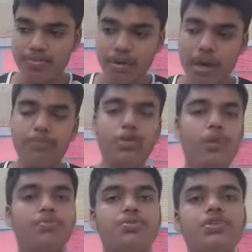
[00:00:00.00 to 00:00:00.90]

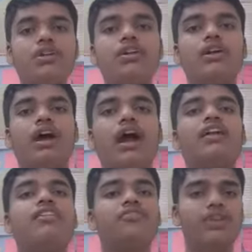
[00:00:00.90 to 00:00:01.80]
absorption and
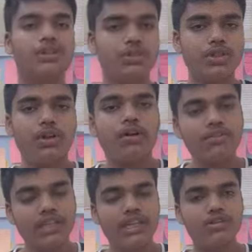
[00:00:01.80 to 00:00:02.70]
reflection of
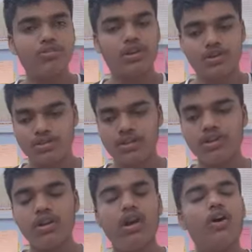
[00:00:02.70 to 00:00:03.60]
the
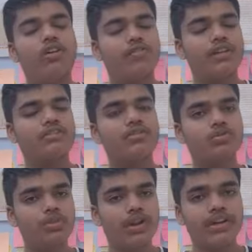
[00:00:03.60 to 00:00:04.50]
insolation, or we can say
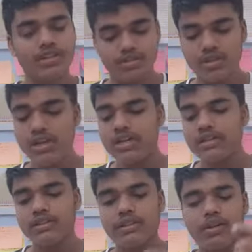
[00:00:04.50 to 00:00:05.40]
solar radiation,
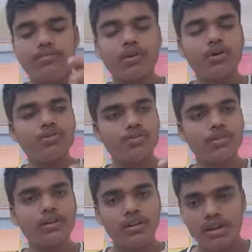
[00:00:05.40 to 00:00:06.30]
because of
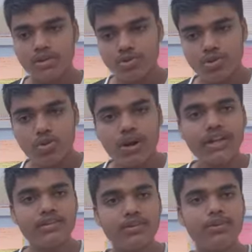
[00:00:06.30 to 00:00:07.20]
the
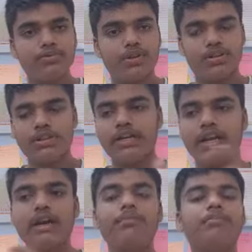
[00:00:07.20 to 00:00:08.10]
geoid shape of the Earth that
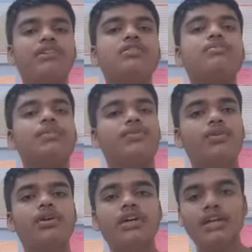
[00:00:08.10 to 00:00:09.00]
I have mentioned
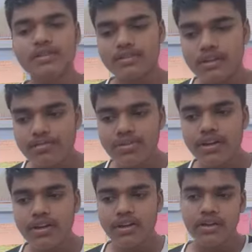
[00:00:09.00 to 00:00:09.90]
before,
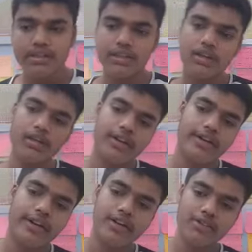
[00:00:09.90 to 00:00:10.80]
somewhere the
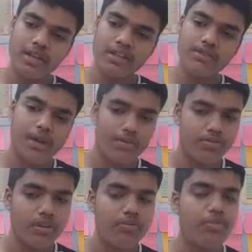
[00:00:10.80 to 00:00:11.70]
radiation has been
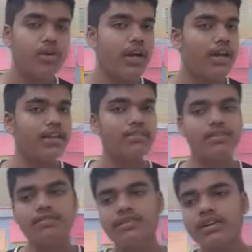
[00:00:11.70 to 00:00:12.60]
absorbed more, and in
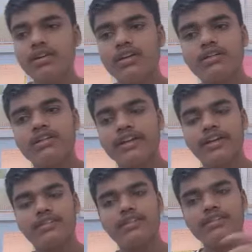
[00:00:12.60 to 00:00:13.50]
somewhere the
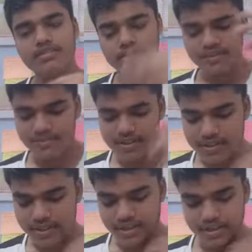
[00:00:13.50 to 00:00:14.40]
radiation is
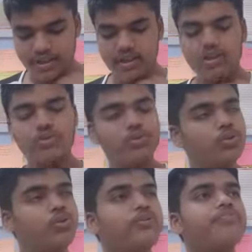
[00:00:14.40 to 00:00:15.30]
deficit.
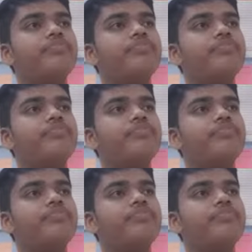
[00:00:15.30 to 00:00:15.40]
So